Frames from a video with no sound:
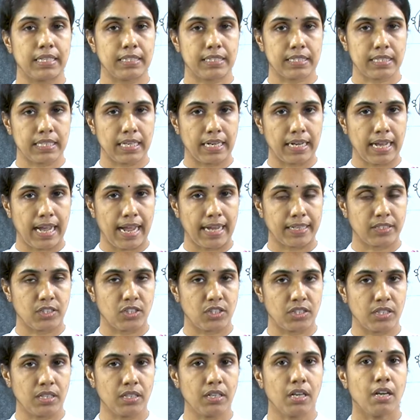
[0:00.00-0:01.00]
an
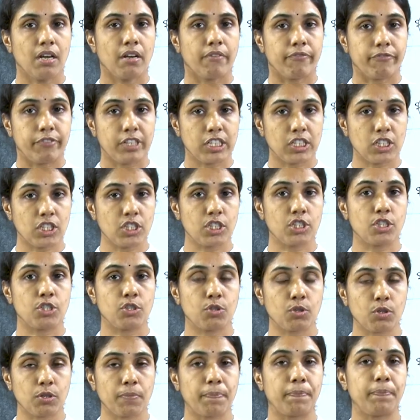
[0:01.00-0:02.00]
action which
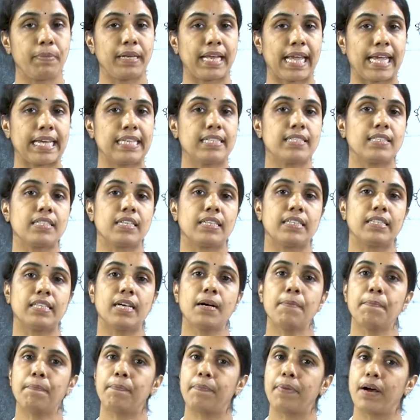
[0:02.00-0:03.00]
took place in the
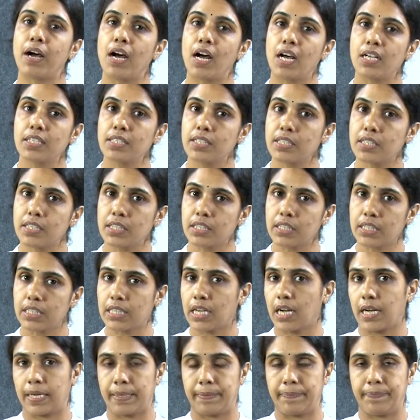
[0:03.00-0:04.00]
past
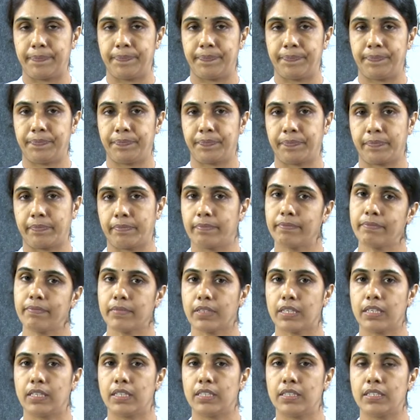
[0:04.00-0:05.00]
time.
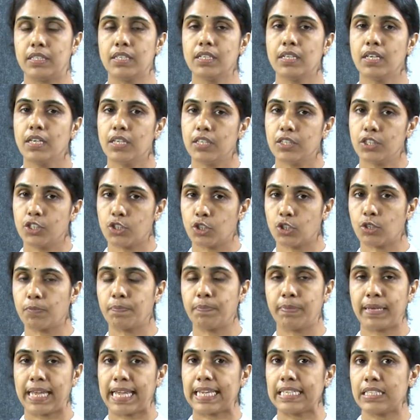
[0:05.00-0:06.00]
It took
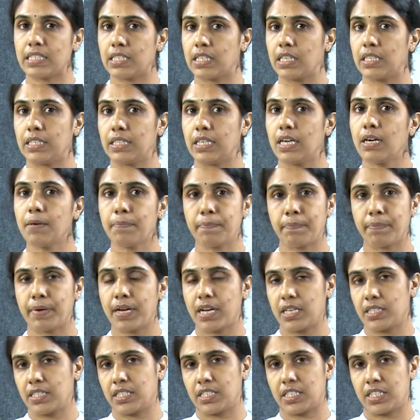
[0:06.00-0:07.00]
place in the
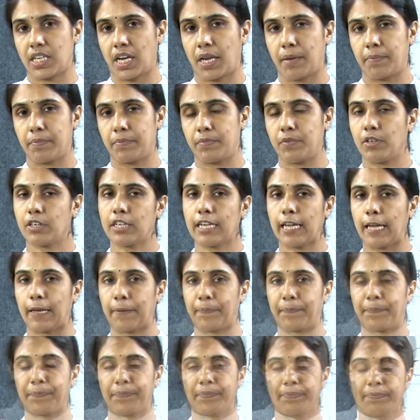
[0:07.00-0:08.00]
past time. Okay.
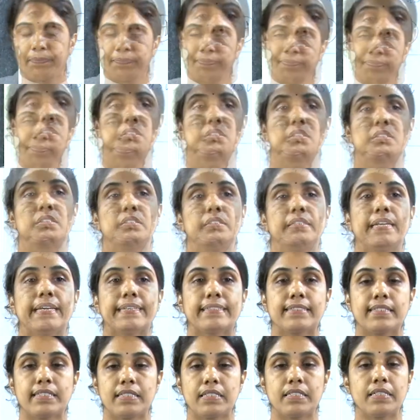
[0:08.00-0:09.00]

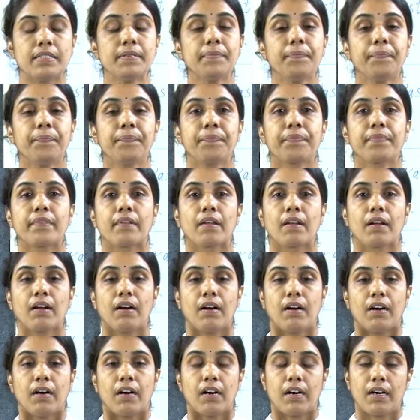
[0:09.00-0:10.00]
Next,
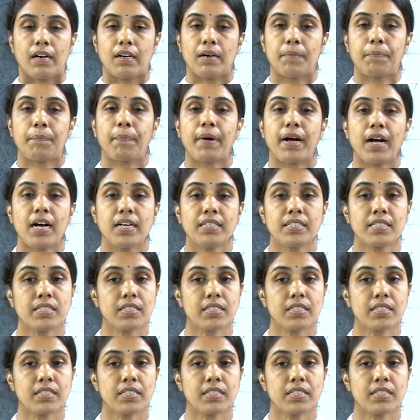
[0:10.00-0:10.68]
past